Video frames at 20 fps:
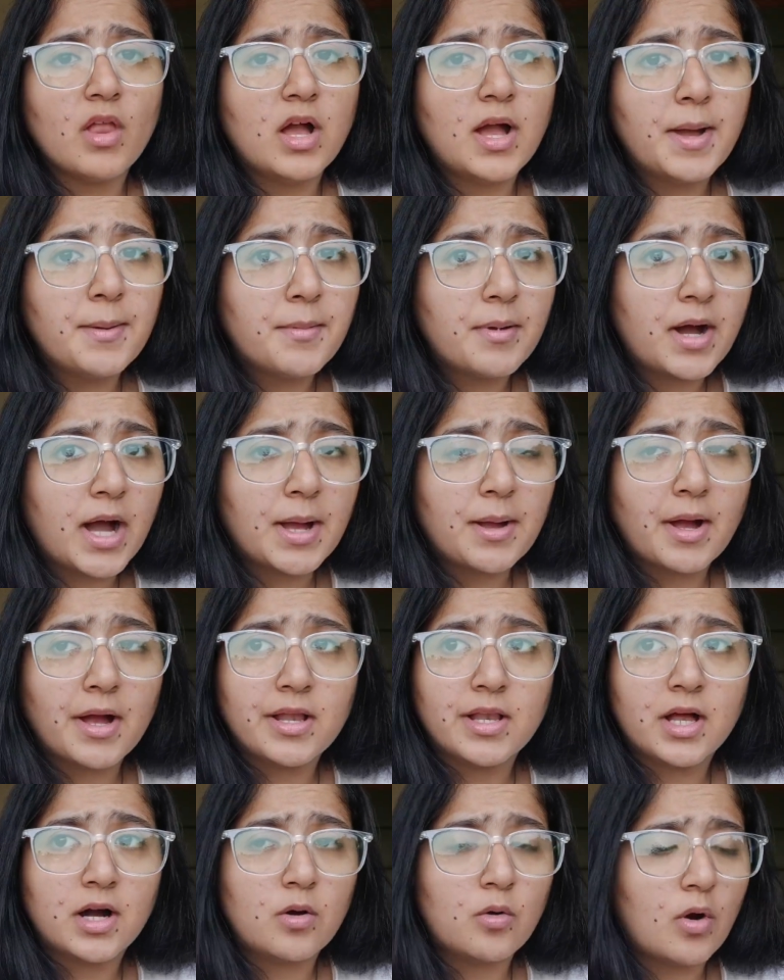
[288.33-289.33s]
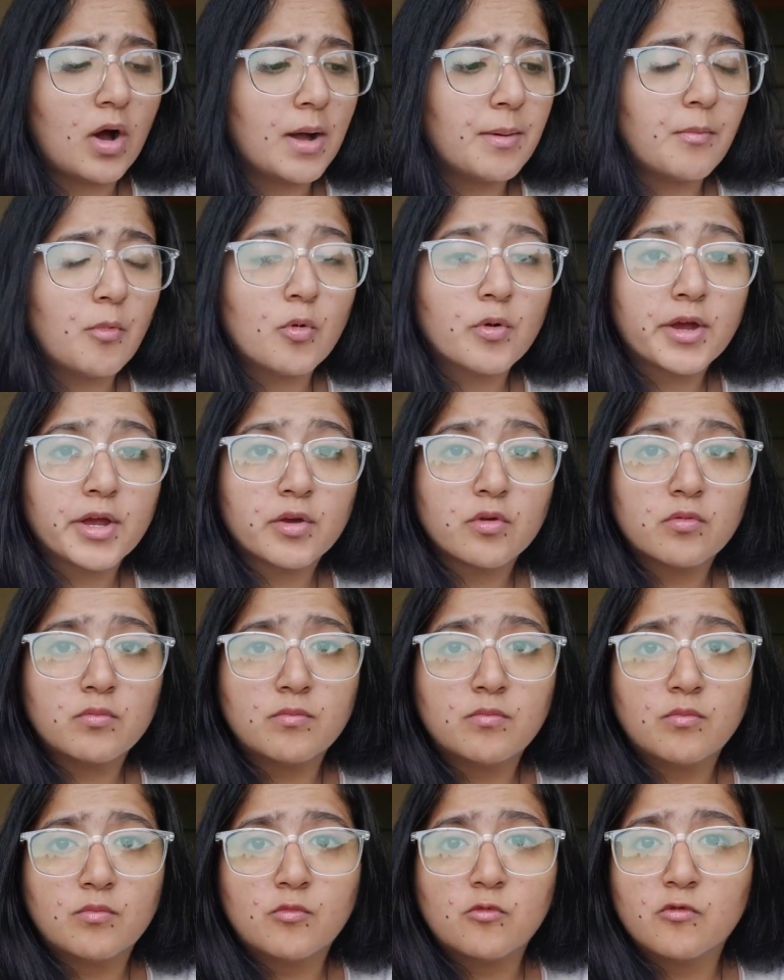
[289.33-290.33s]
I'm okay to
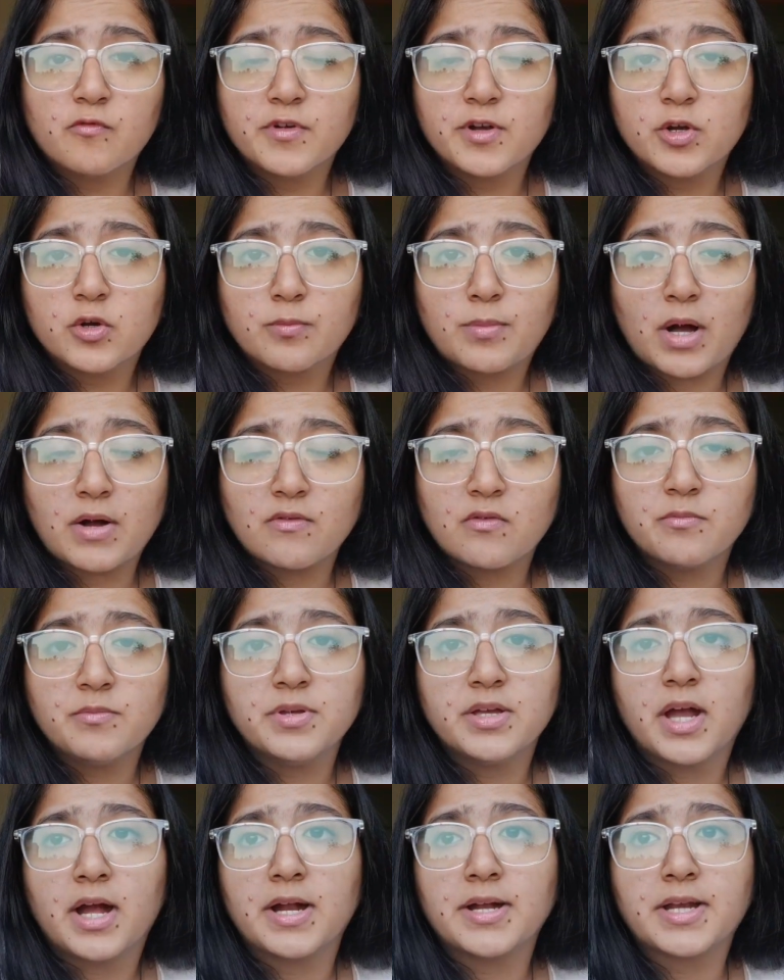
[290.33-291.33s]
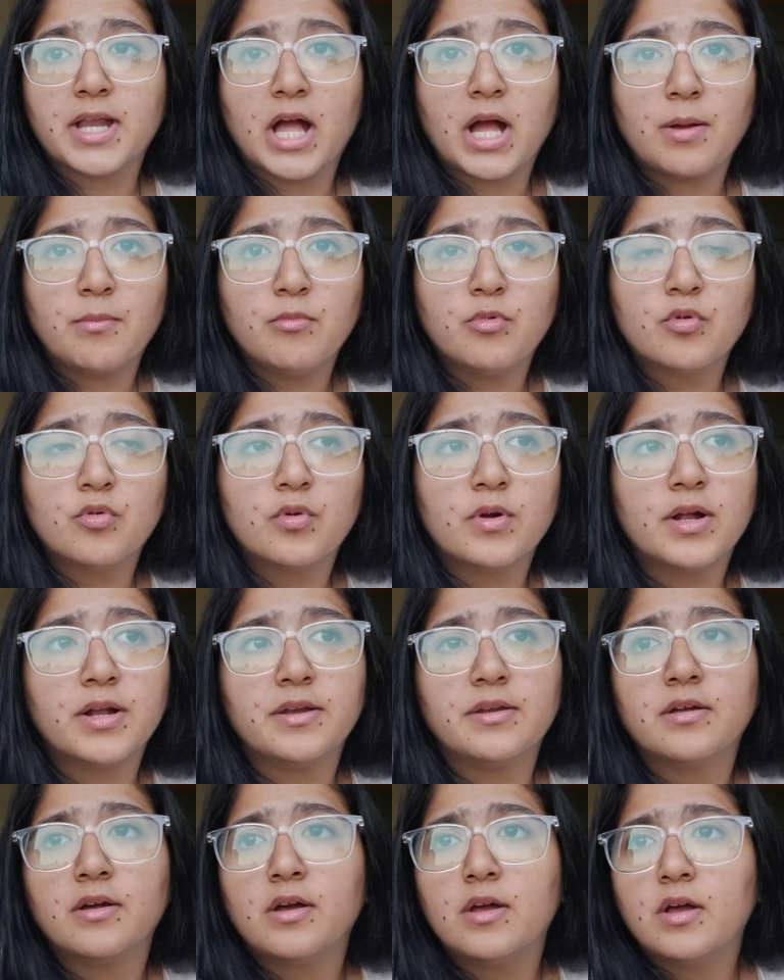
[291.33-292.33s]
move into Power BI, Tableau,
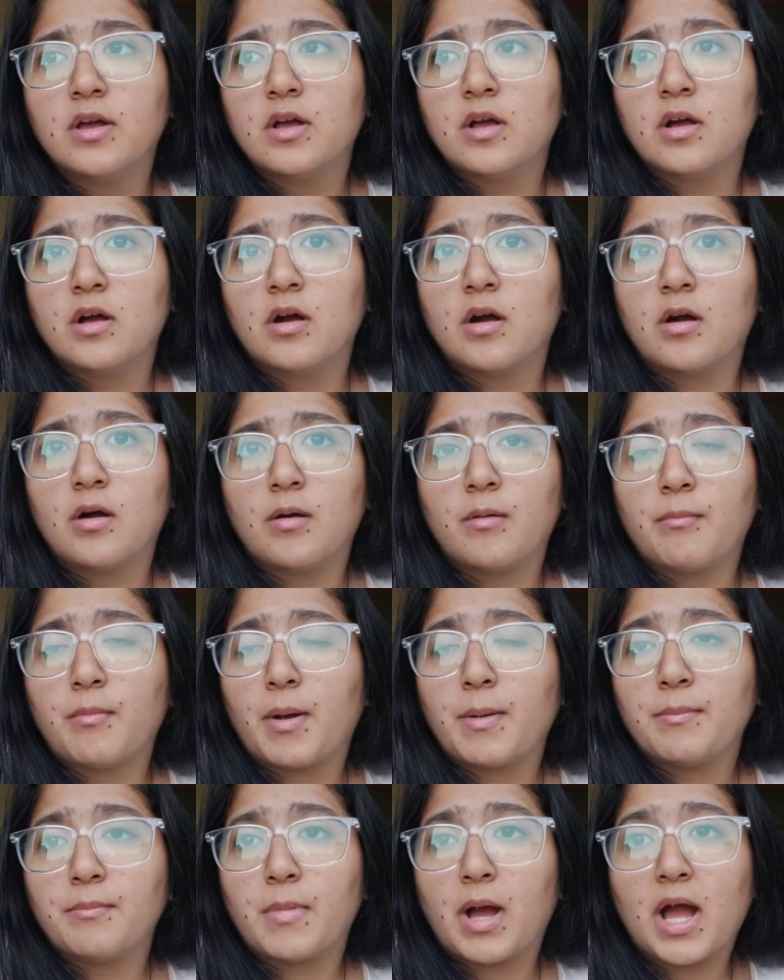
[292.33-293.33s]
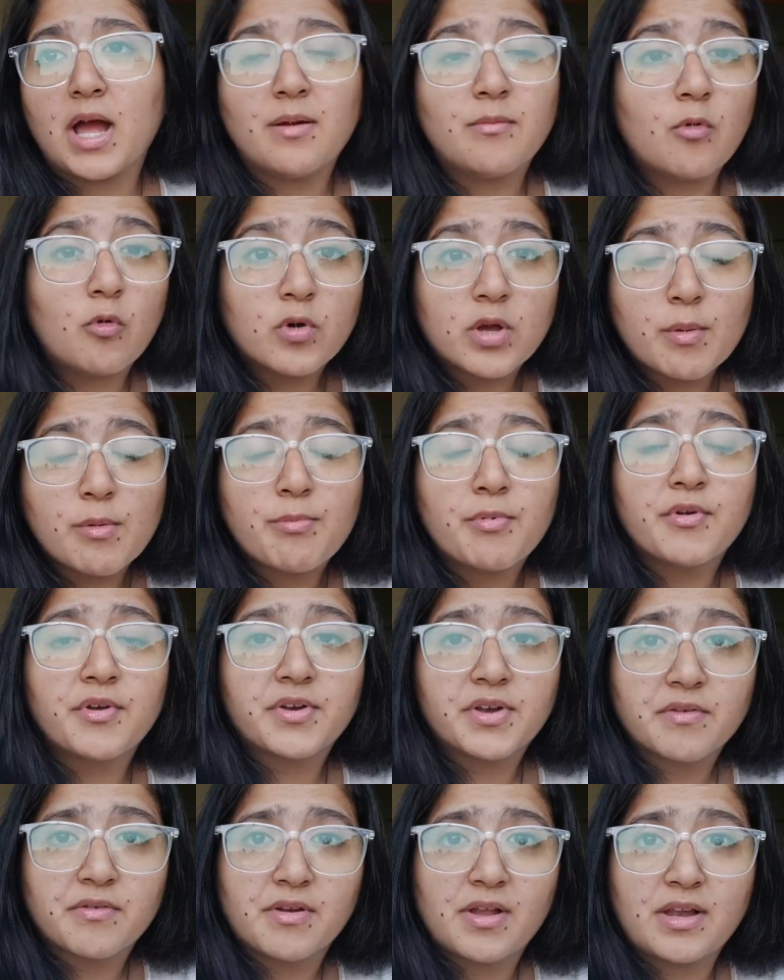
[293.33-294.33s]
and I'm okay with
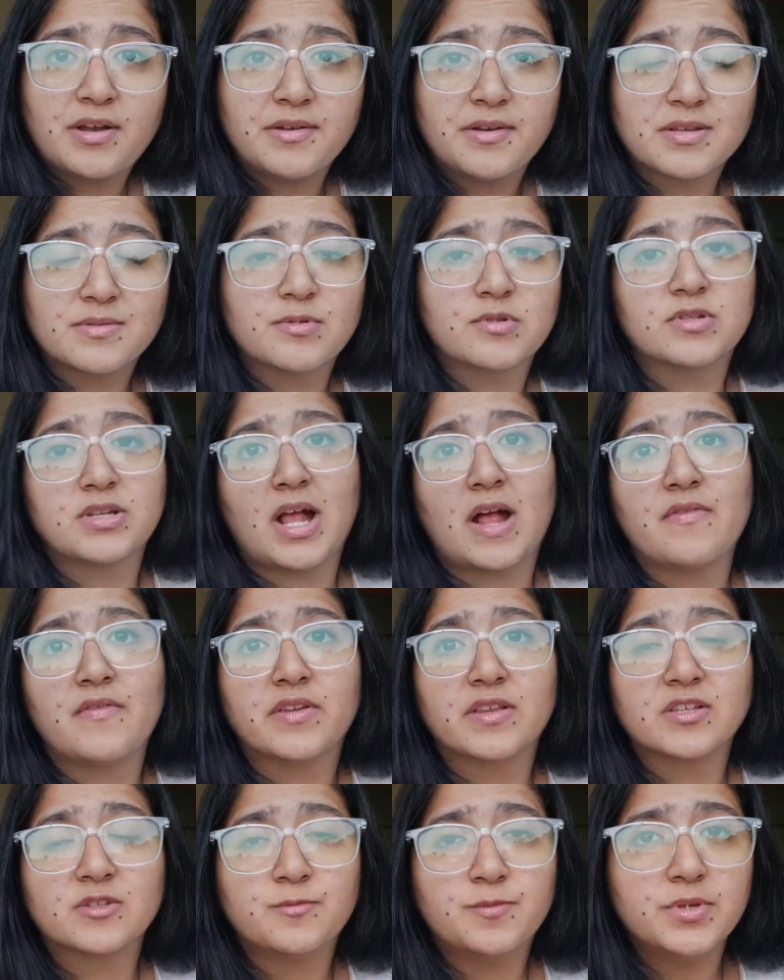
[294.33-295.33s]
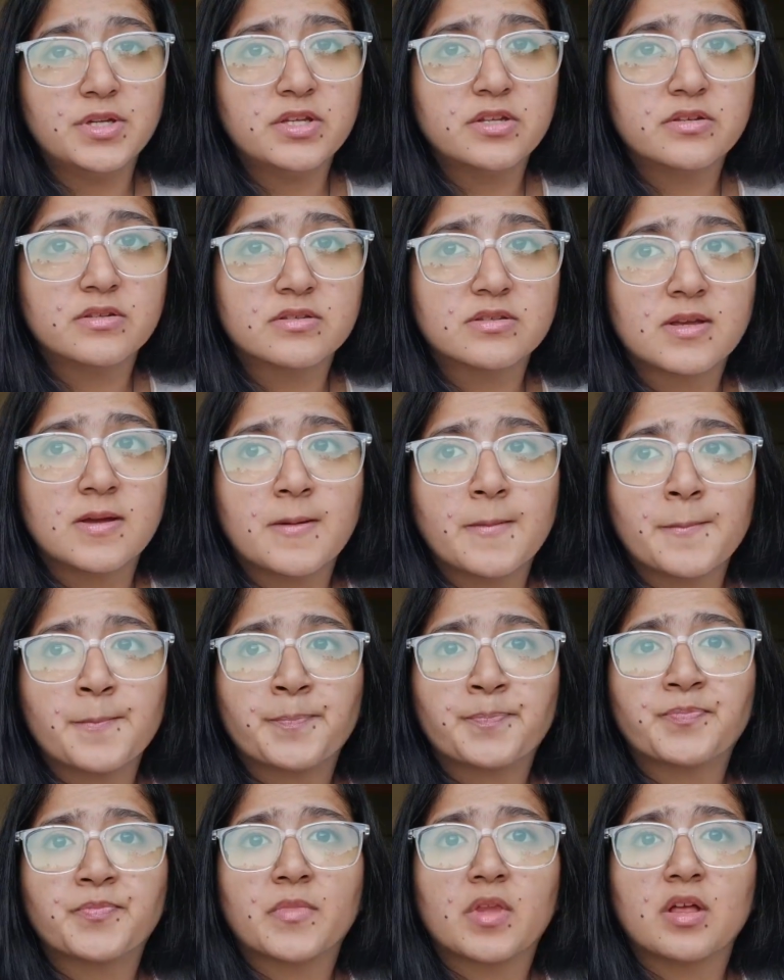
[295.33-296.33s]
predictive analytics because I have the experience.
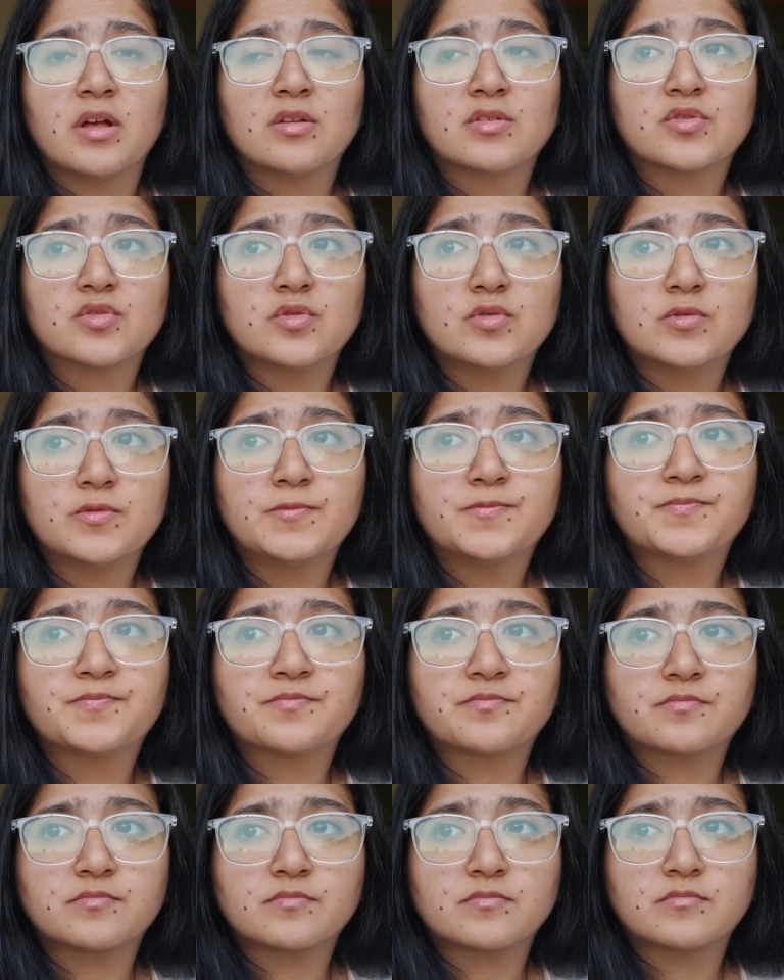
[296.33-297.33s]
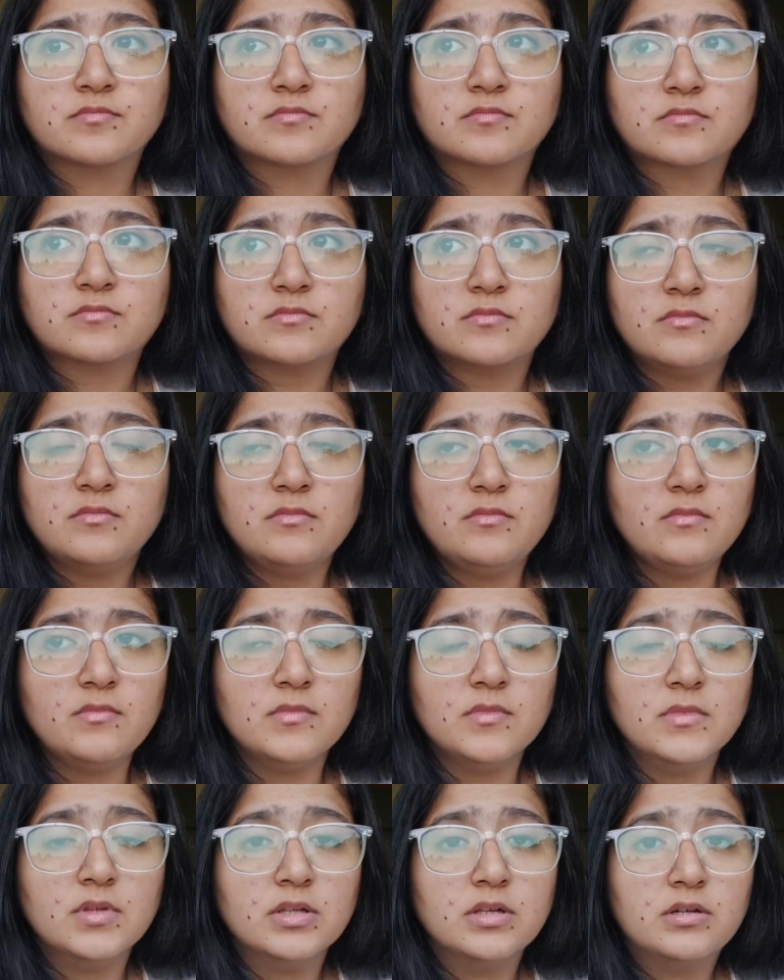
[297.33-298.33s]
So
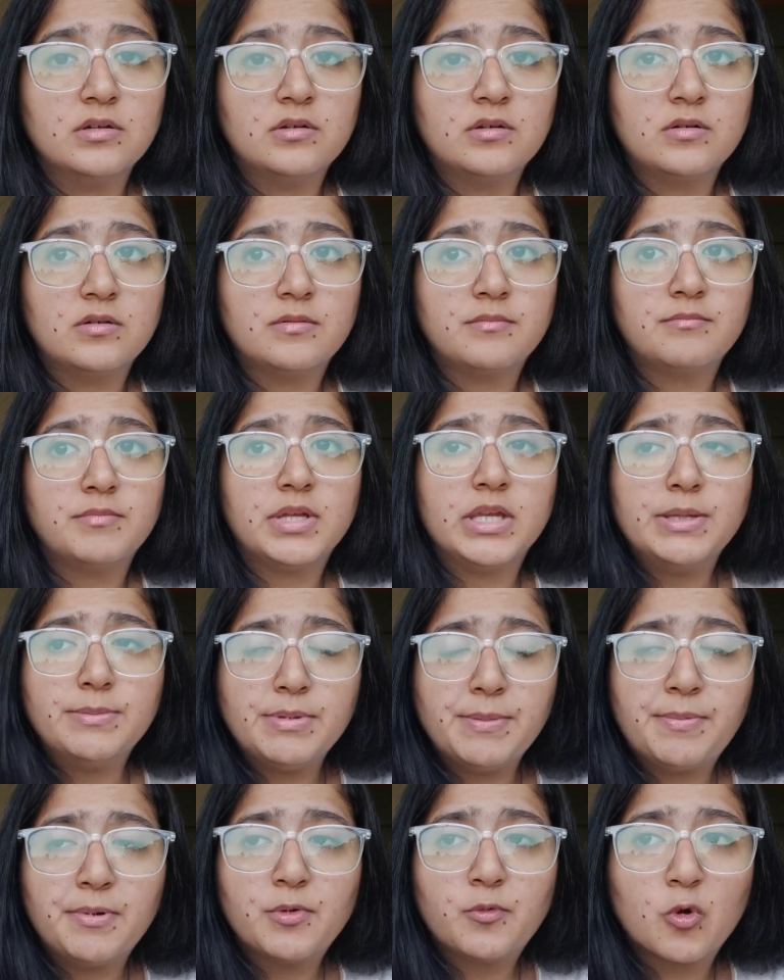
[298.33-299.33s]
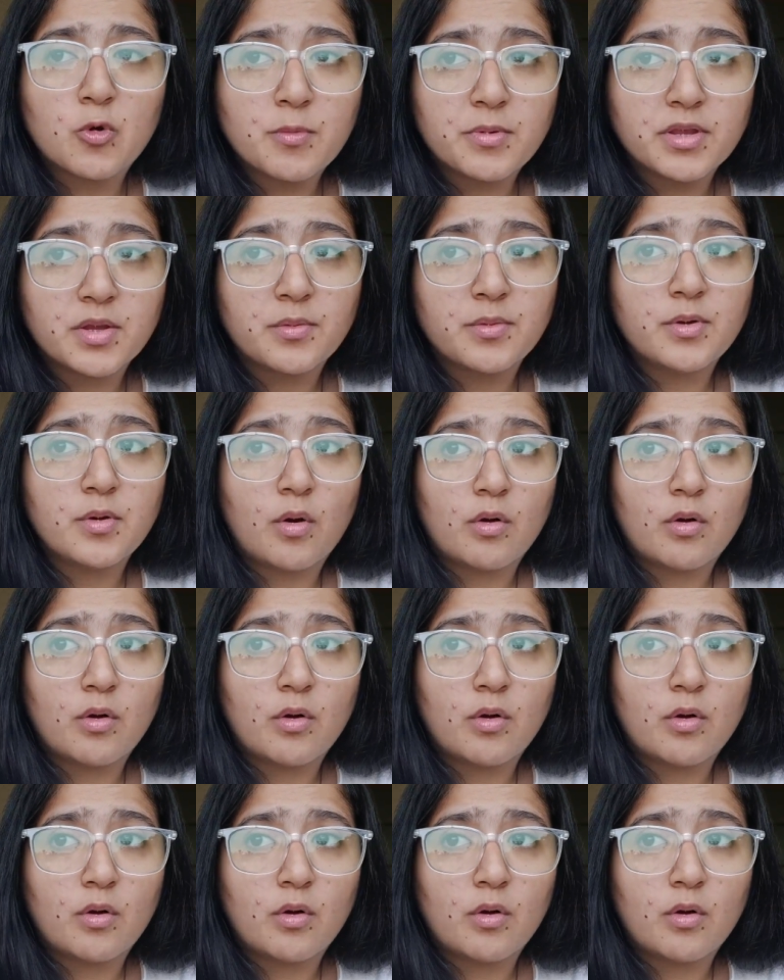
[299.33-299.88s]
Many people told me that we